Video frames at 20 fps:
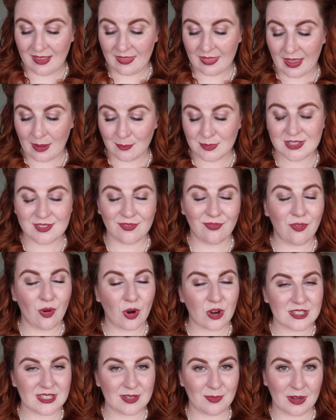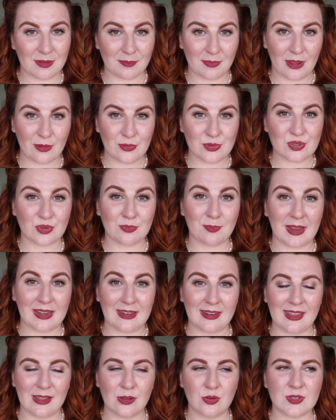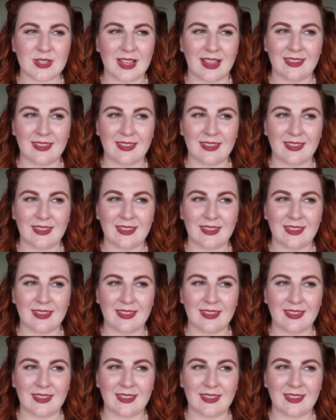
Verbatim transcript: That was £41 on my nails.